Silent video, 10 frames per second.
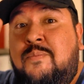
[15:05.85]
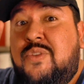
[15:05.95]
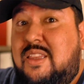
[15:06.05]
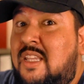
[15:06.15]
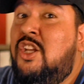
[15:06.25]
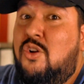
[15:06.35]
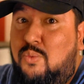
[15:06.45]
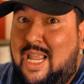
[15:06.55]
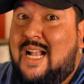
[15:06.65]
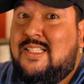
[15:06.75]
the thing you're
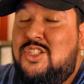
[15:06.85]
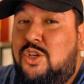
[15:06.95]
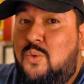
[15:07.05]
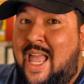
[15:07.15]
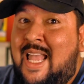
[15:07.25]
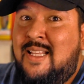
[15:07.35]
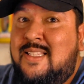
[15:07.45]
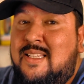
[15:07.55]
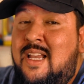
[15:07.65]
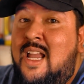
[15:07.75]
reacting to ends,